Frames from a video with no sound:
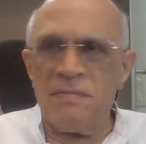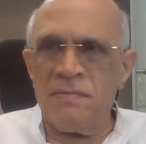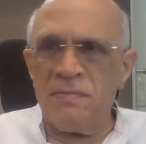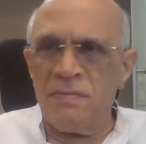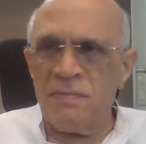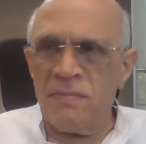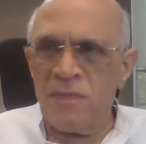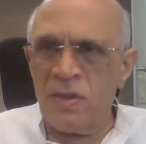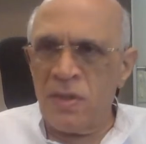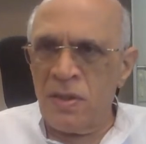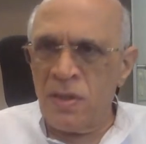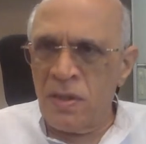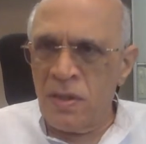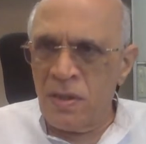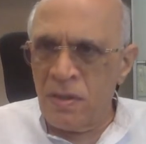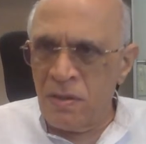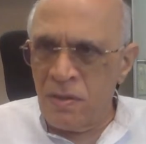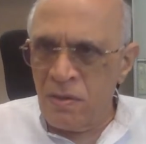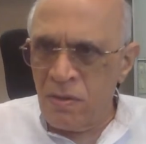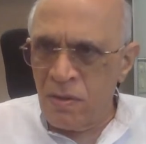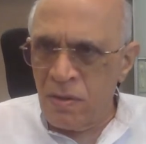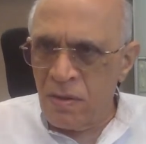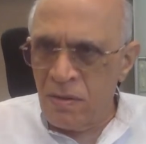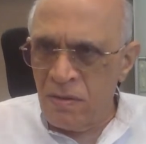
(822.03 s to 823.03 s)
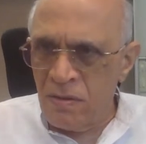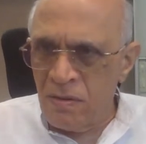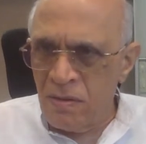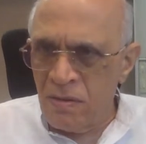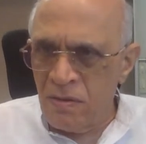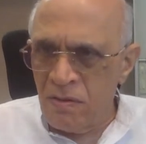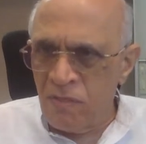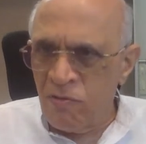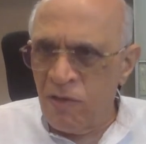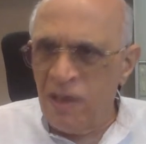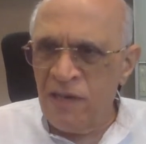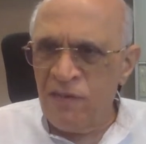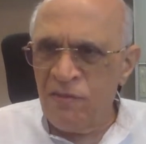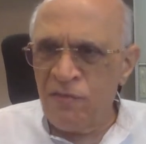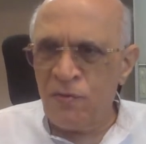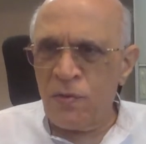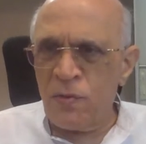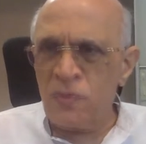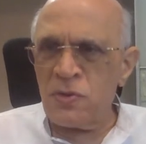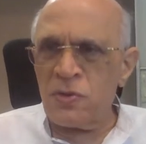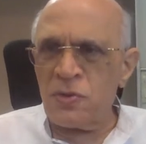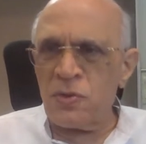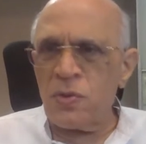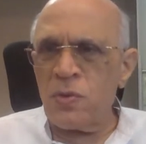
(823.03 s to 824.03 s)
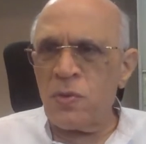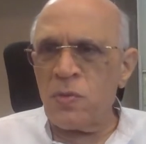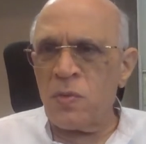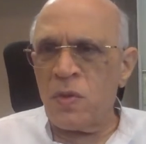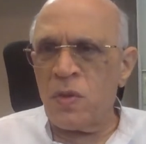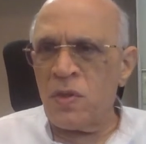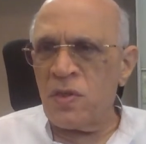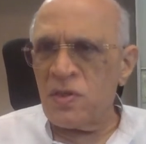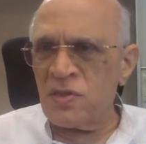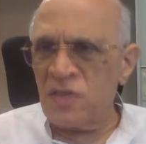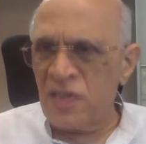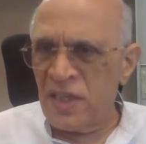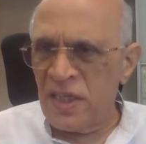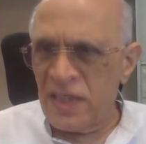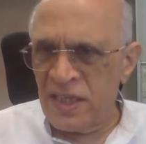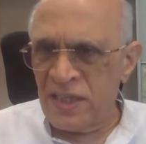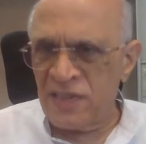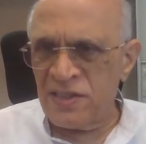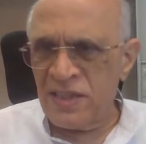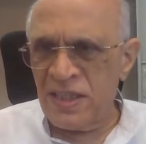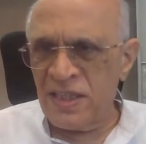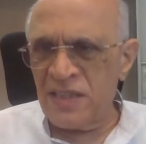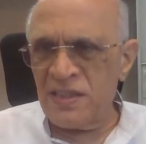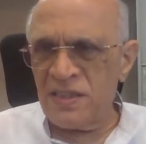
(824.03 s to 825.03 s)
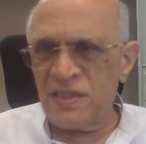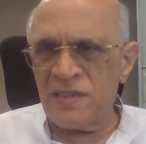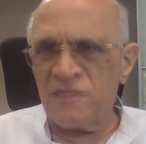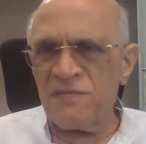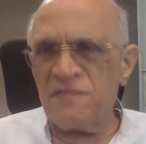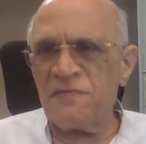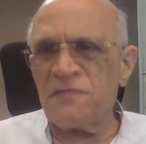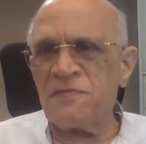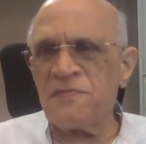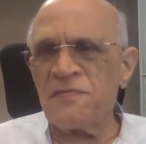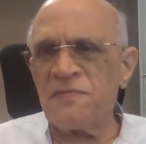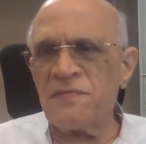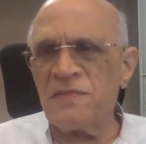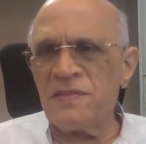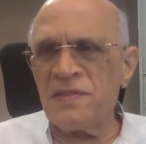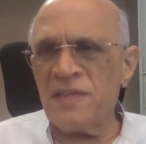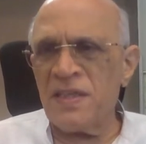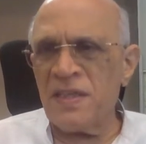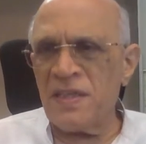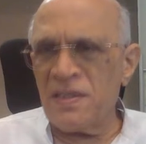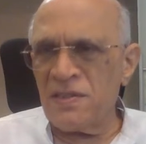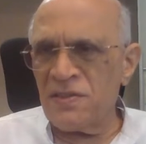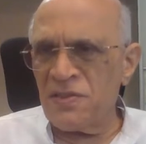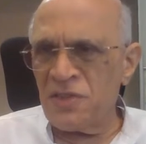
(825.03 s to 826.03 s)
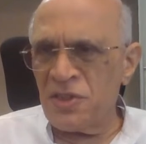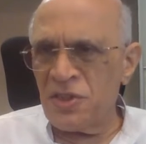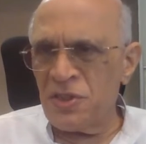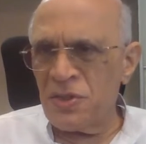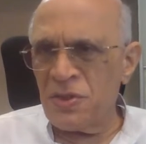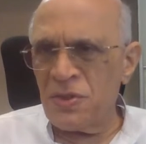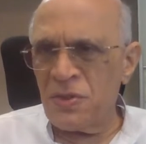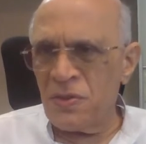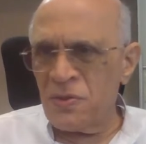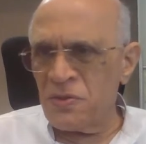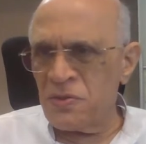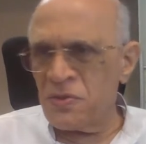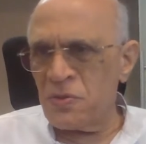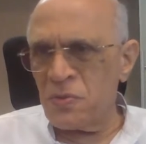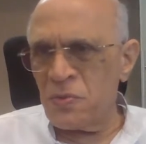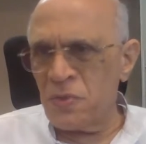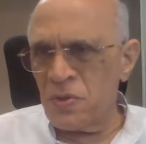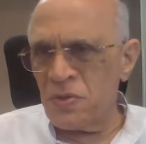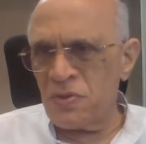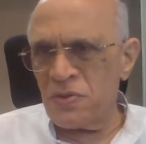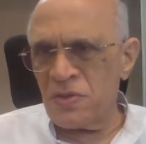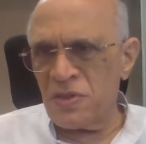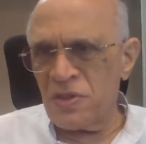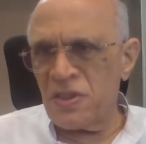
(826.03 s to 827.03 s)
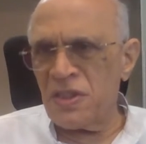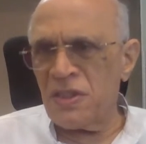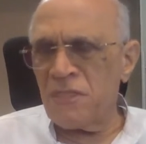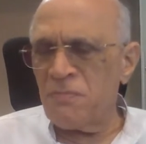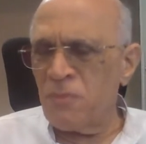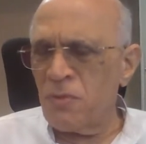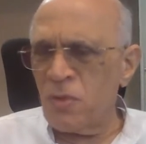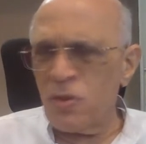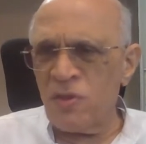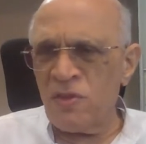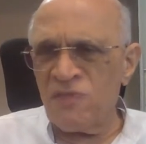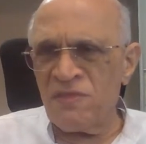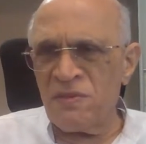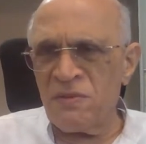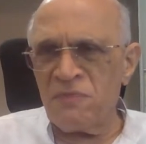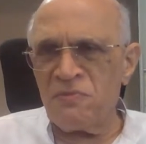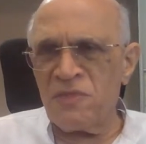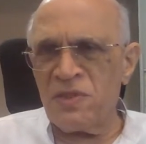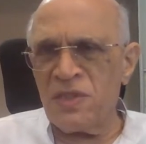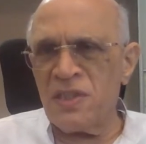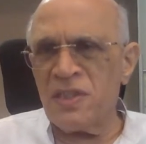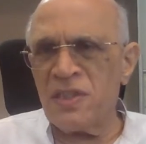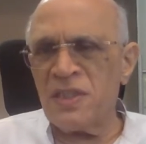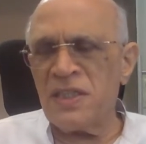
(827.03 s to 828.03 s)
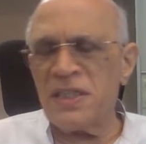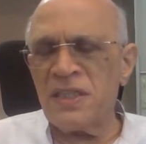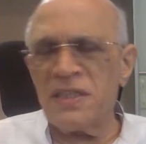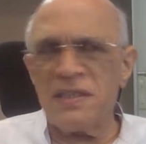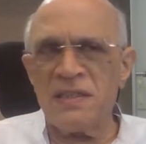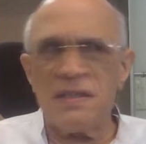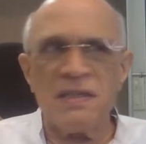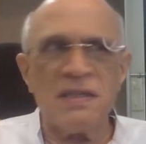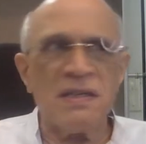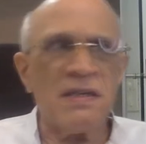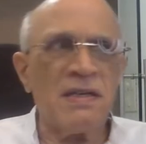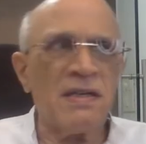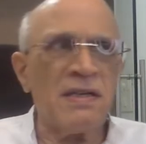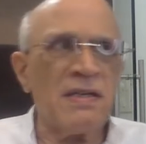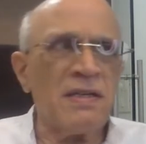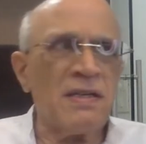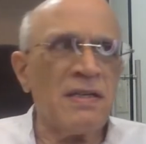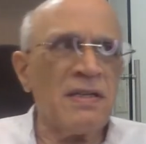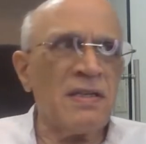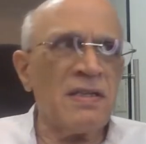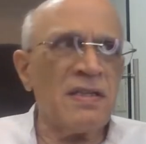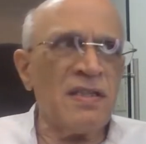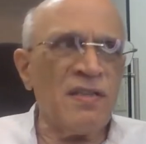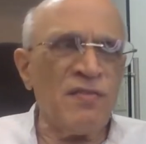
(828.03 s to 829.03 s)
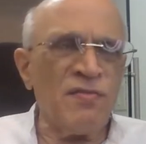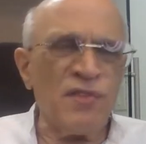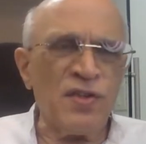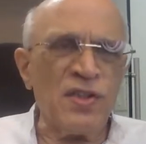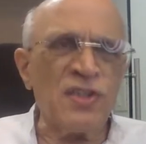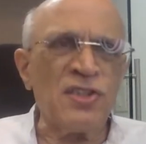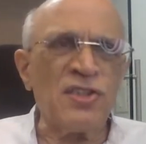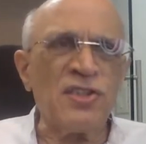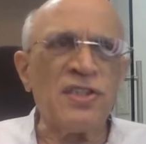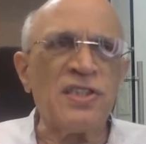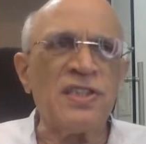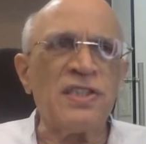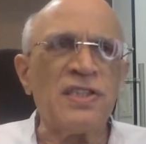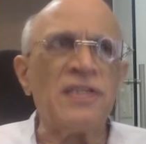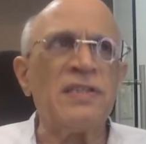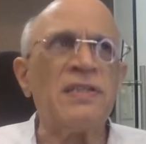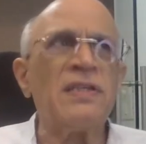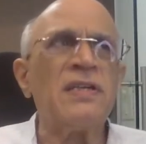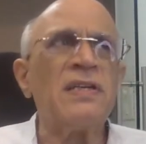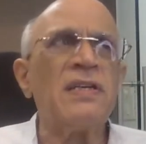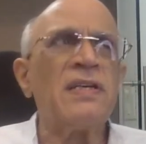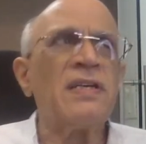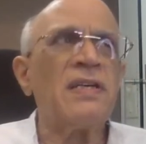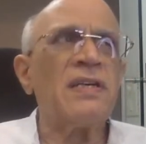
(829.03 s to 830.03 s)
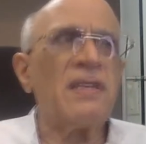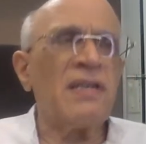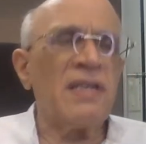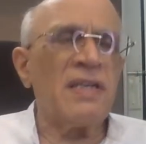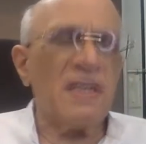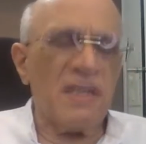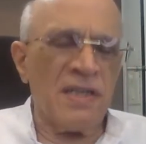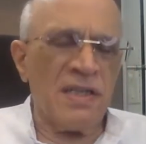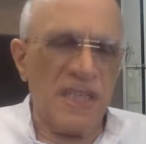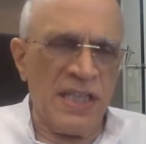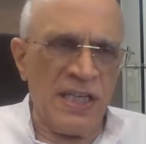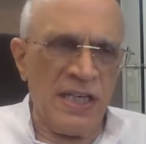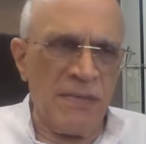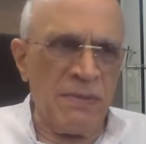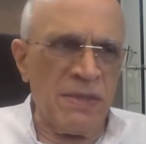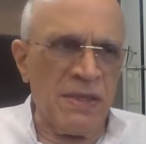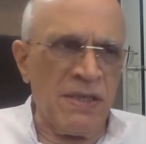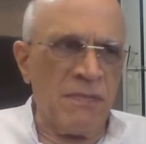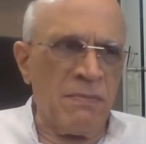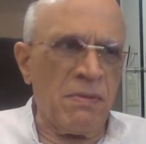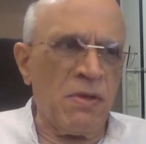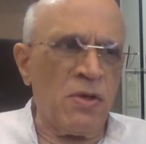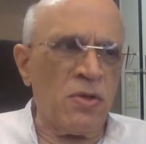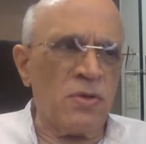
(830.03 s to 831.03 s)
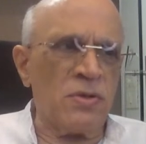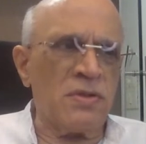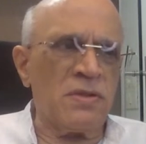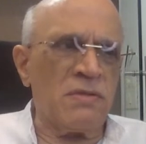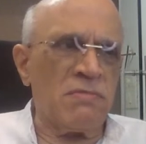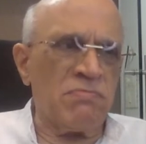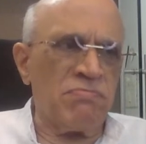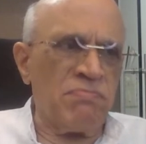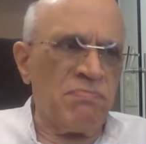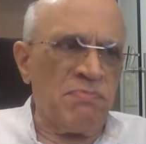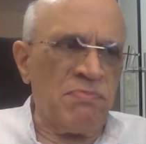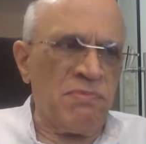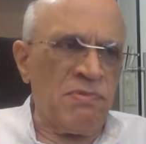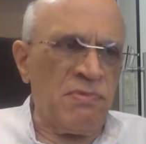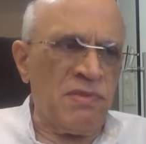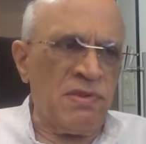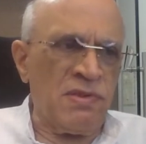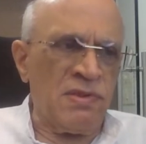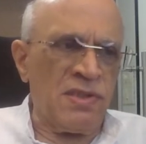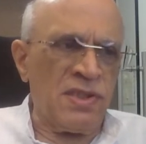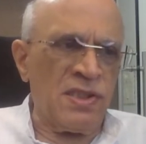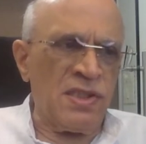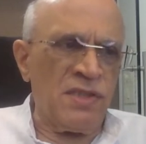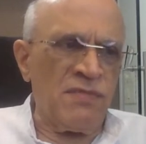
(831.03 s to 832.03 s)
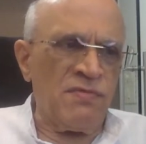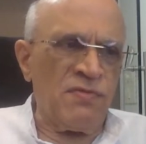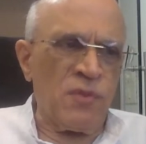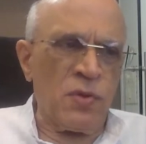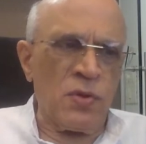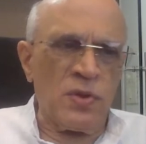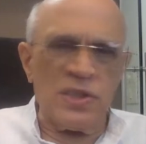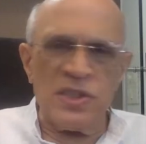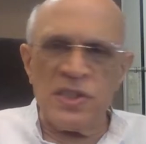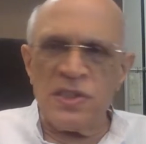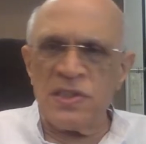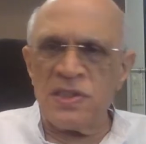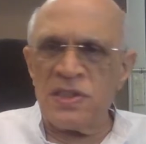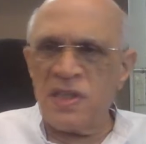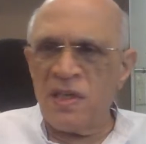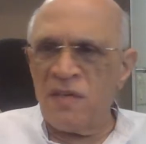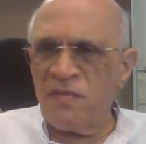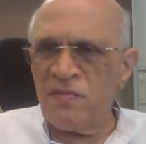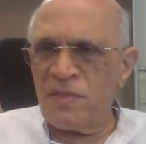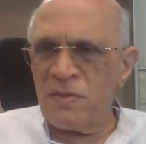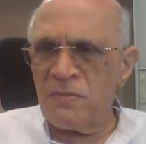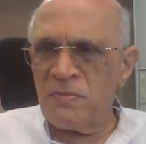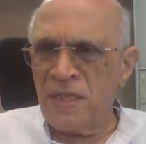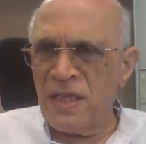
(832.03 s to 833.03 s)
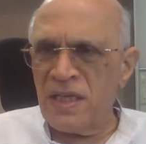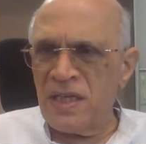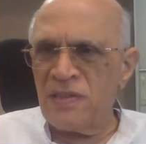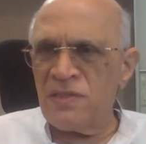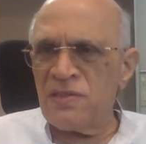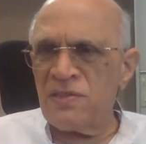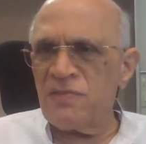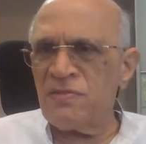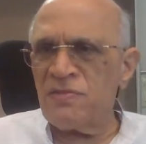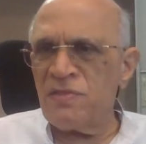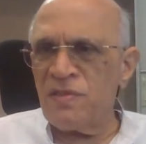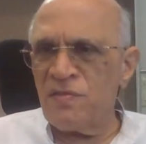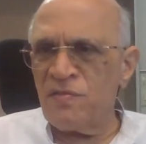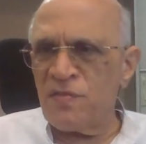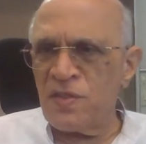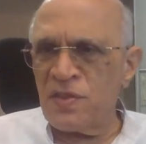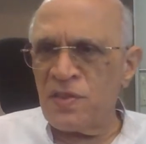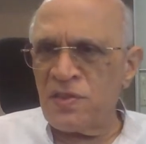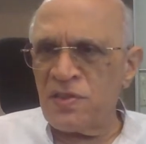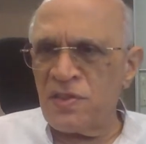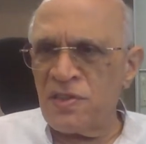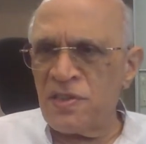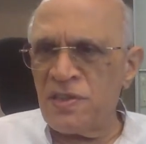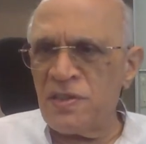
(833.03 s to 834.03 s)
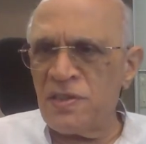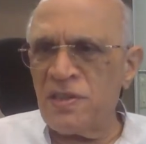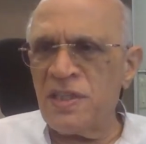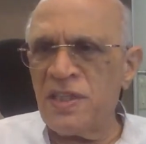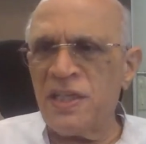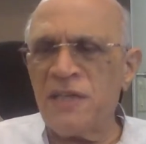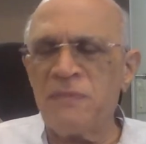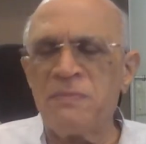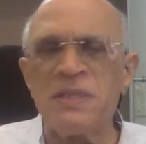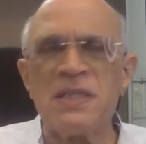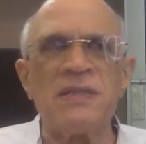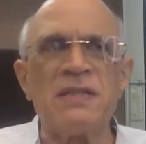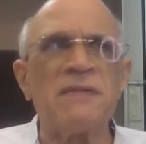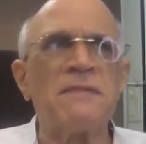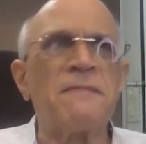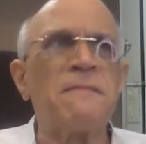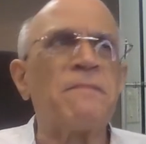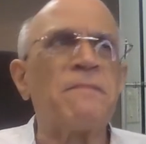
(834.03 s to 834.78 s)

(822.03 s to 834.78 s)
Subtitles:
the wife also was an executive, and she also was earning. Both of them were earning. The first kid came in about 3-4 years after marriage. The first kid came in.